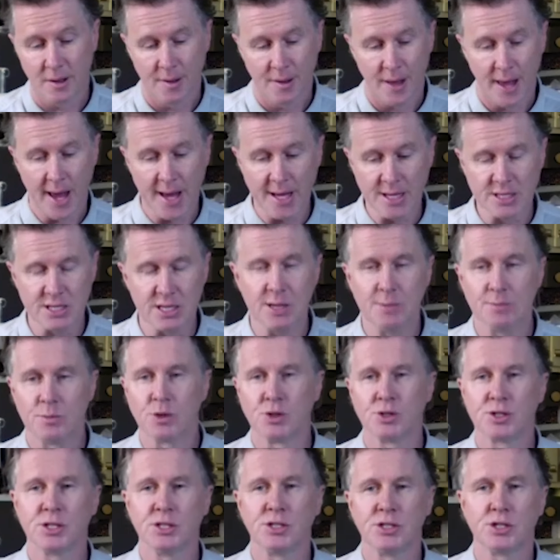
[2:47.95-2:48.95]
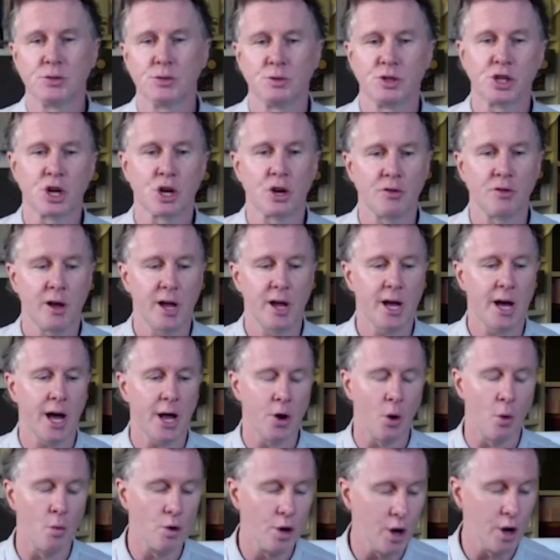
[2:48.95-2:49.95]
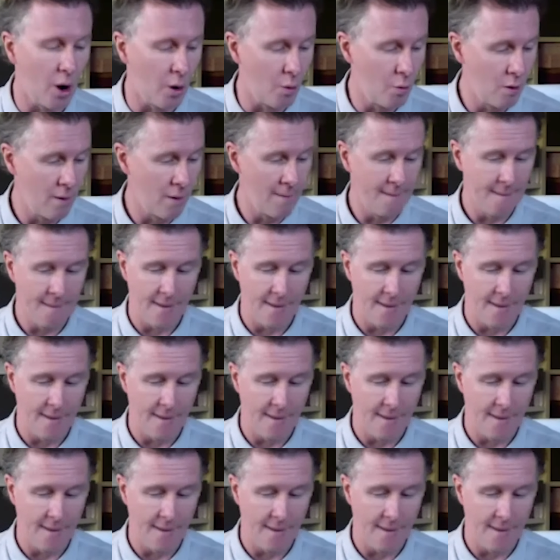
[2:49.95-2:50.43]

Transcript: 18 months into his career. I don't know.